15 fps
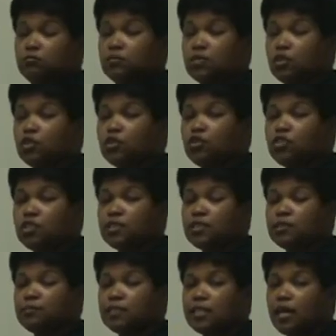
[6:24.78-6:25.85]
conclusions
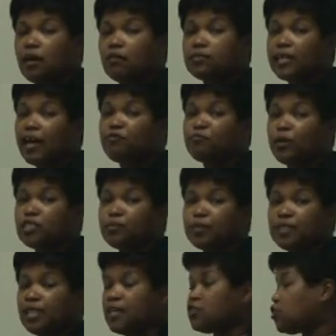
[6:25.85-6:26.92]
themselves have much
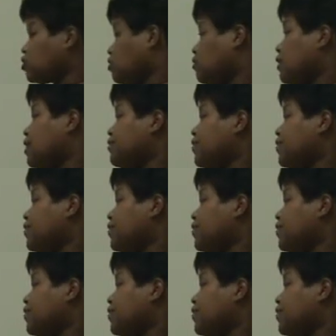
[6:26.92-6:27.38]
potential.